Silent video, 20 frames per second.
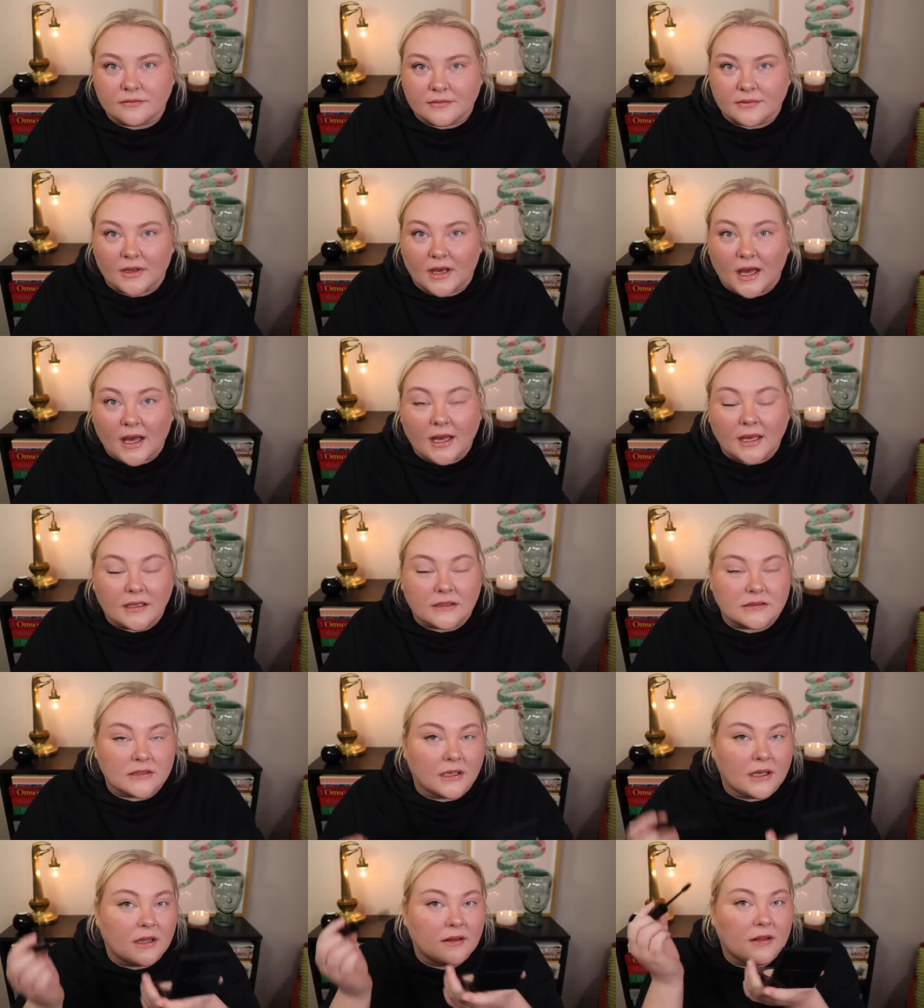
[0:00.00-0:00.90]
Guys,
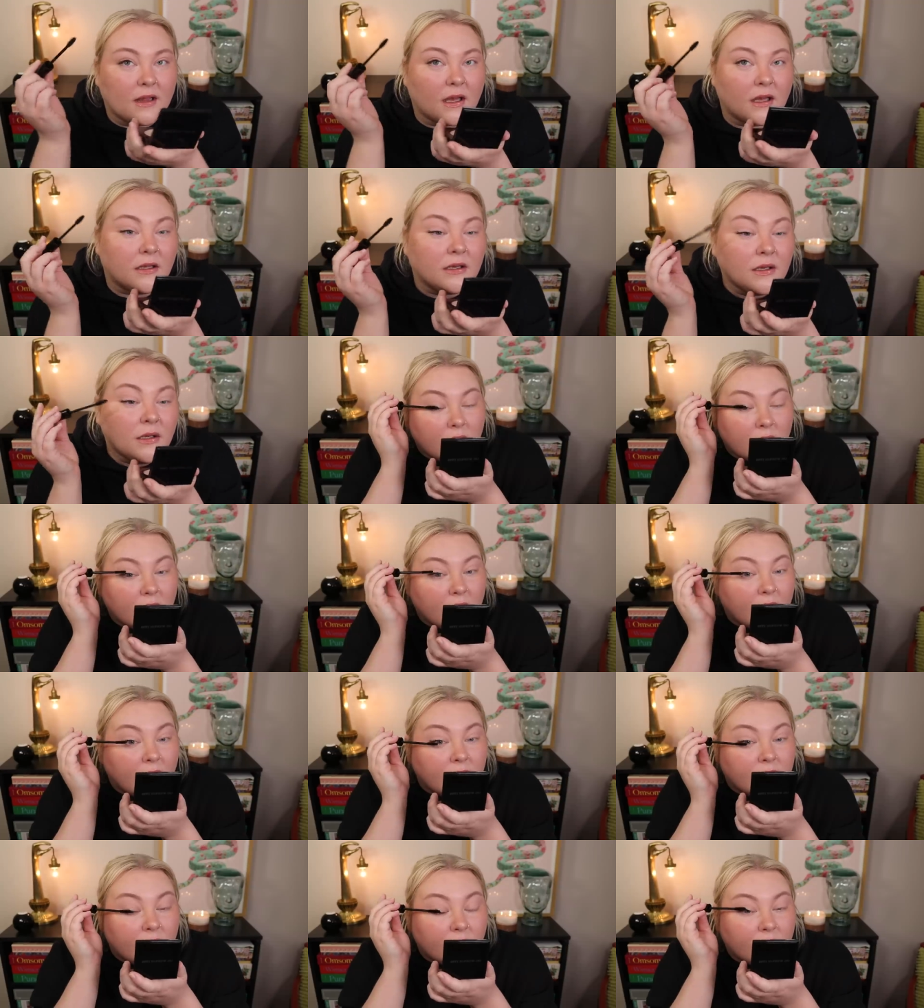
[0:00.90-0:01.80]
I get that,
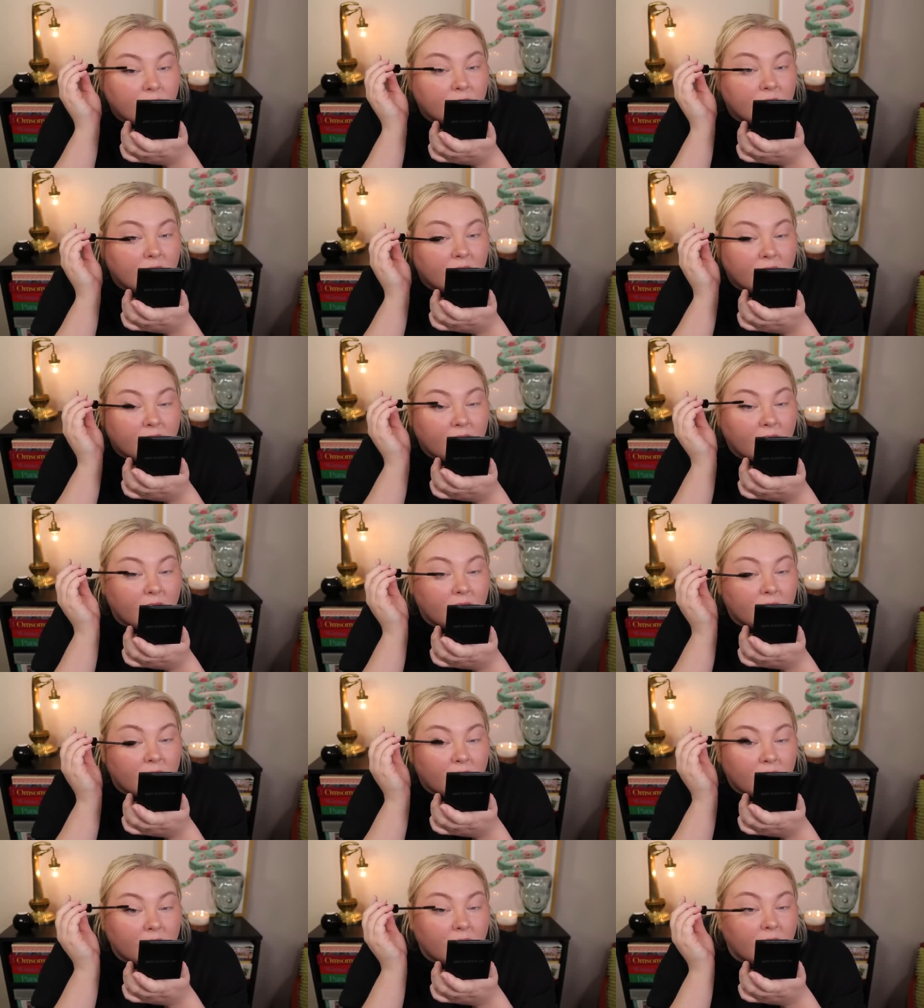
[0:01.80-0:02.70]
like I totally get that.
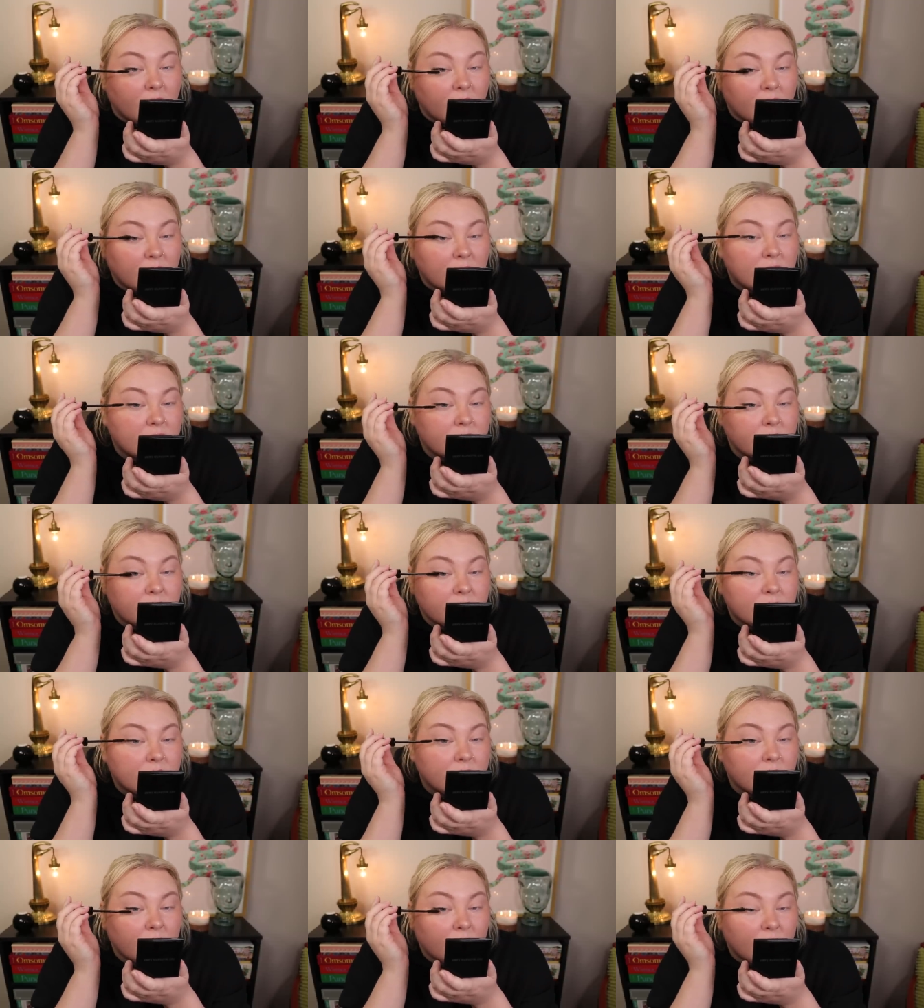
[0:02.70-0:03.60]
And like,
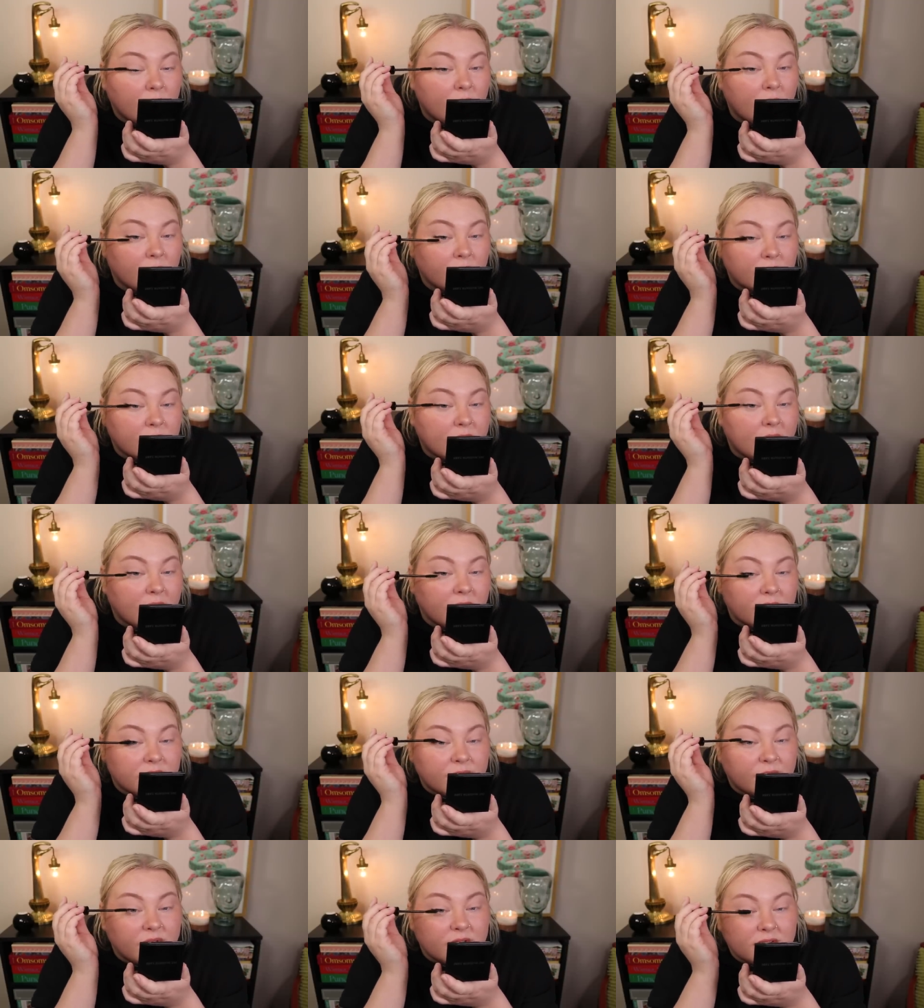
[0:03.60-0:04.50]
who knows what that
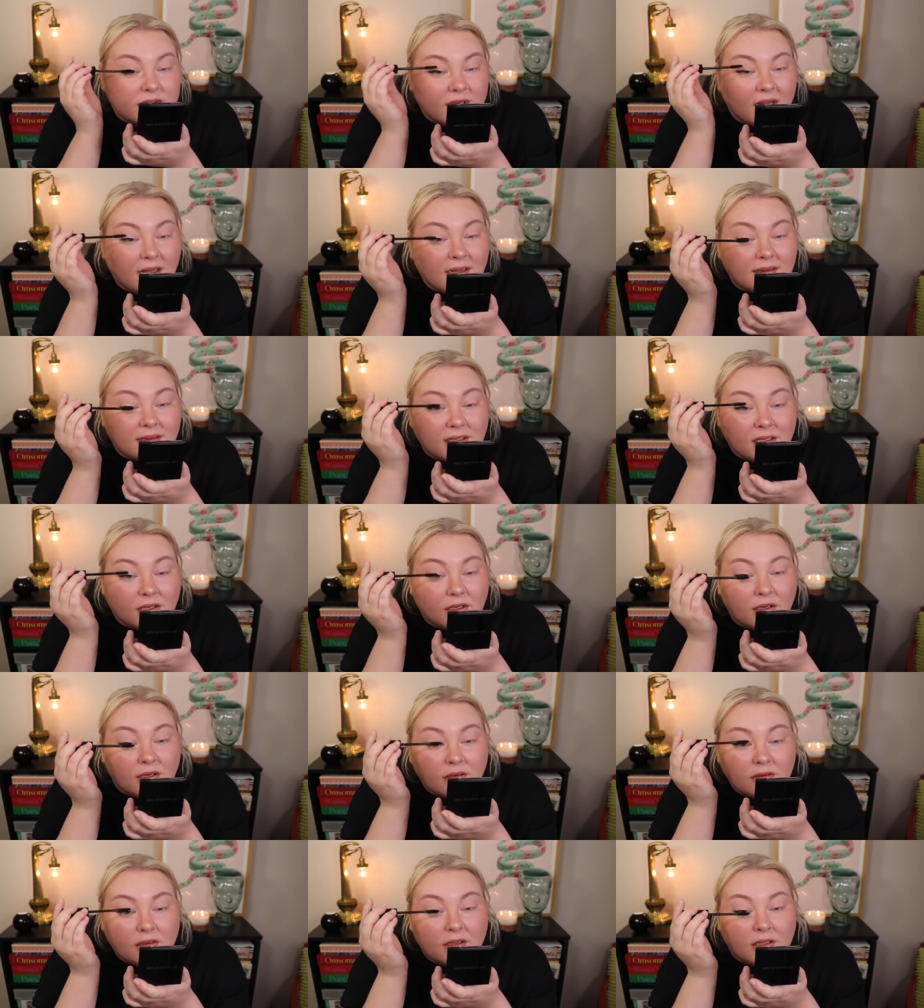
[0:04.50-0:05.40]
is, but it's not
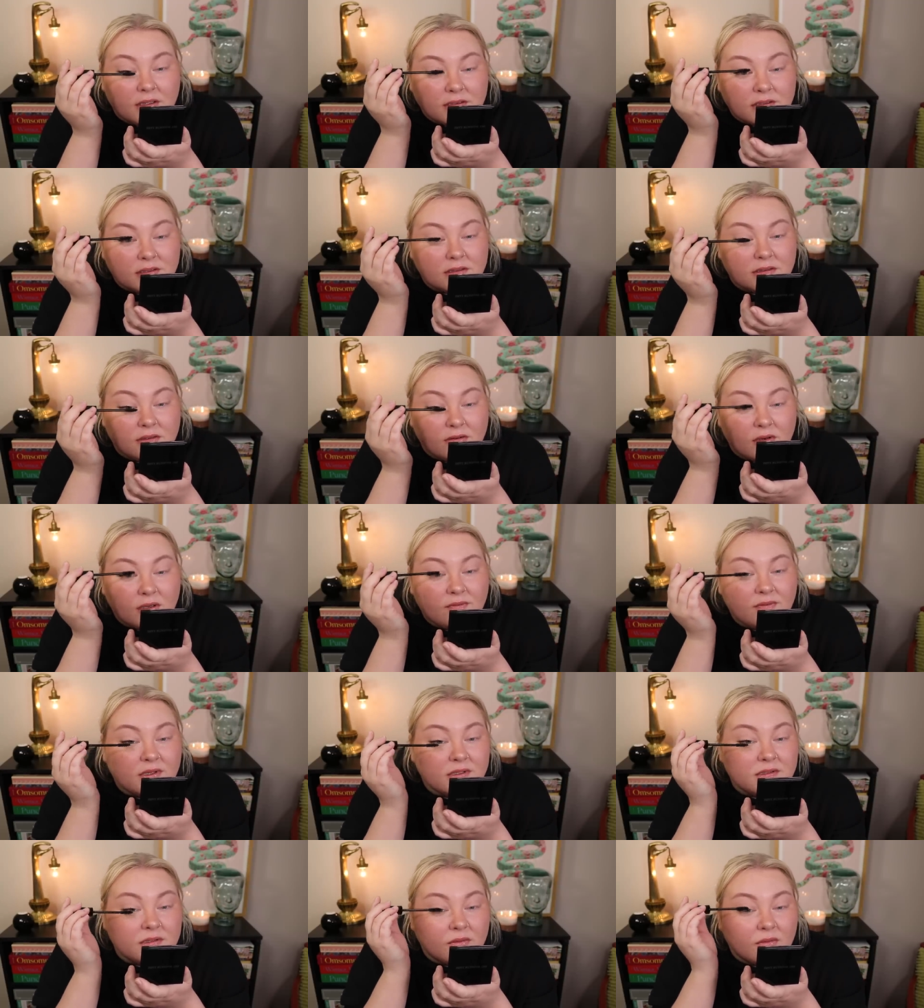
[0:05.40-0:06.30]
linear. It's grief
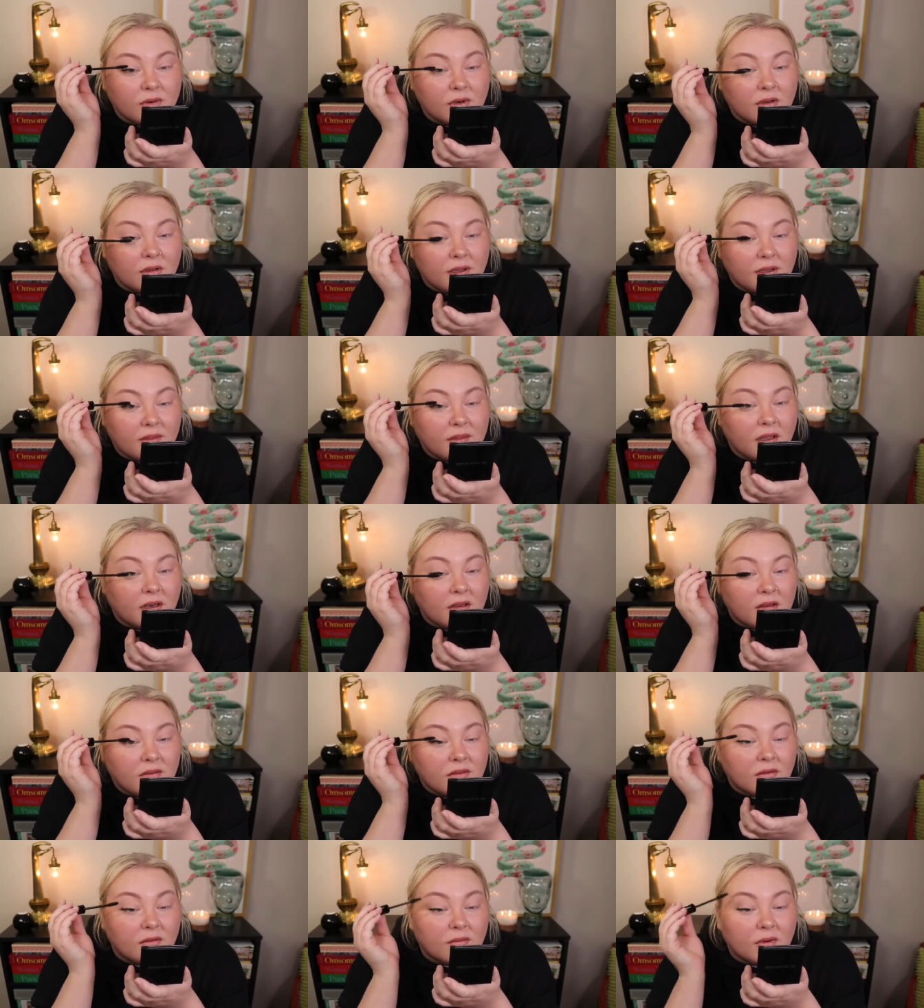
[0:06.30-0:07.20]
doesn't work like that
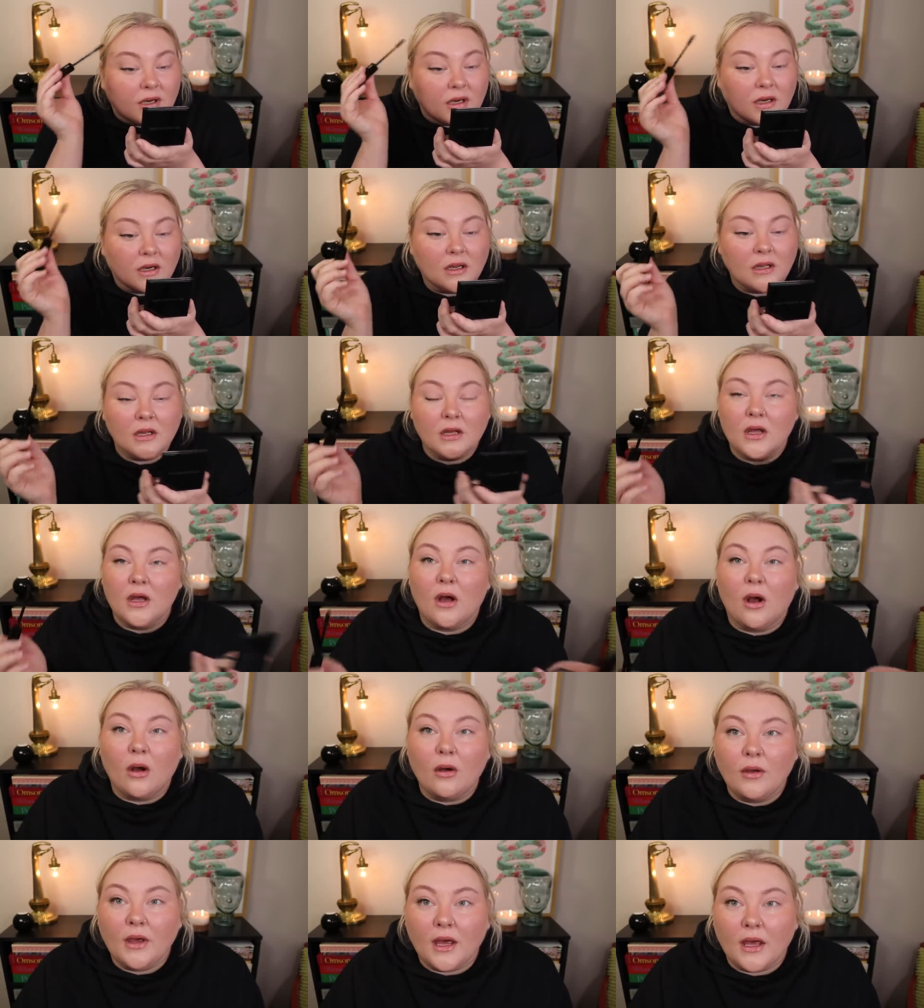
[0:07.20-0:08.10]
either, where,
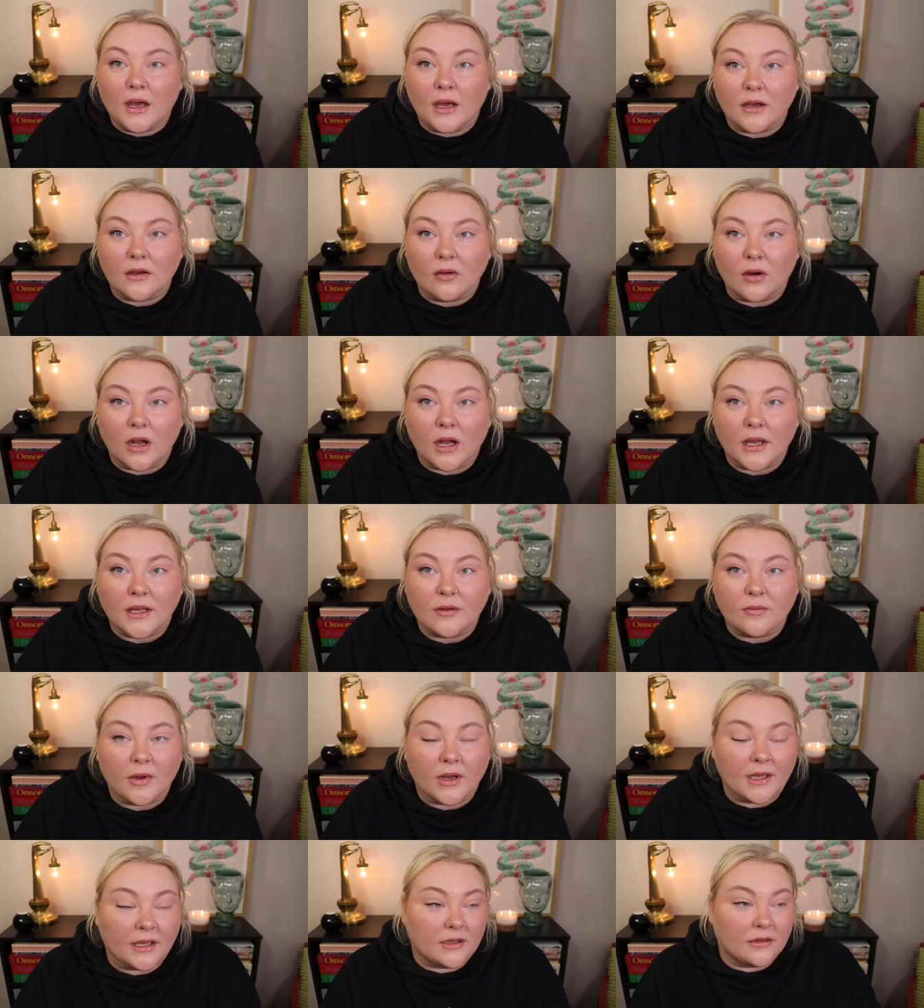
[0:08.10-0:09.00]
okay, I cried
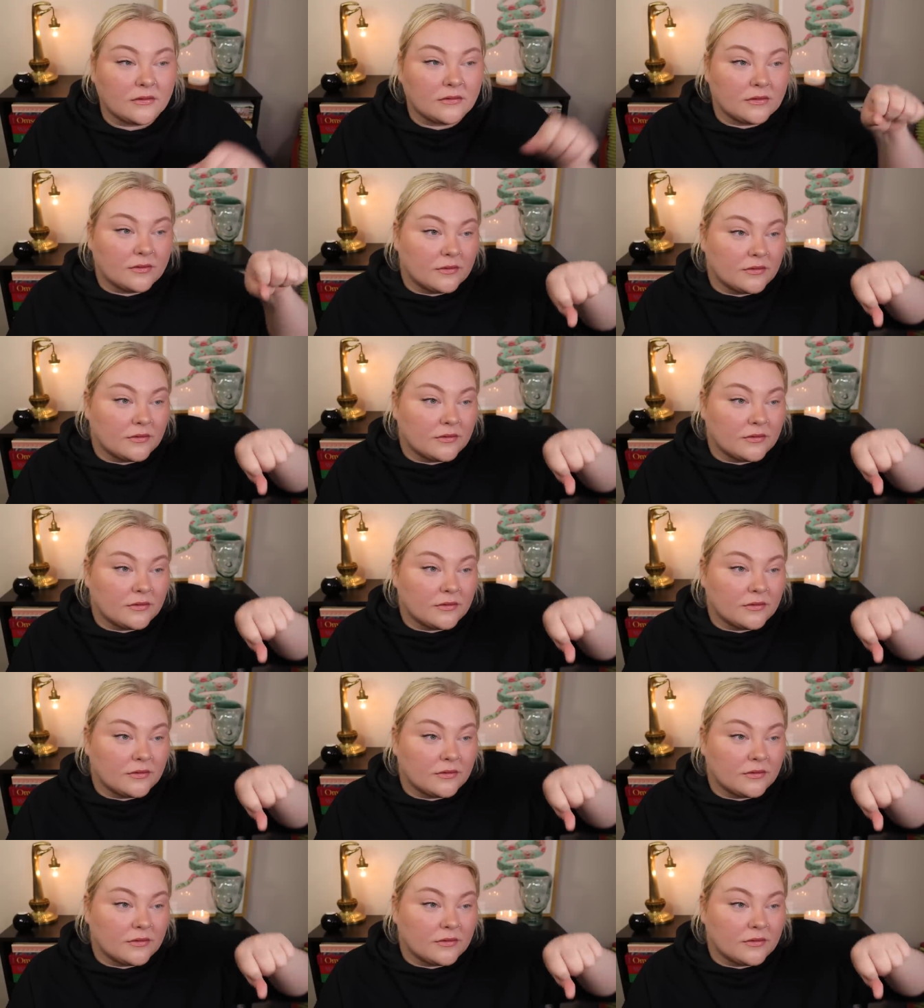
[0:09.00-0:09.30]
my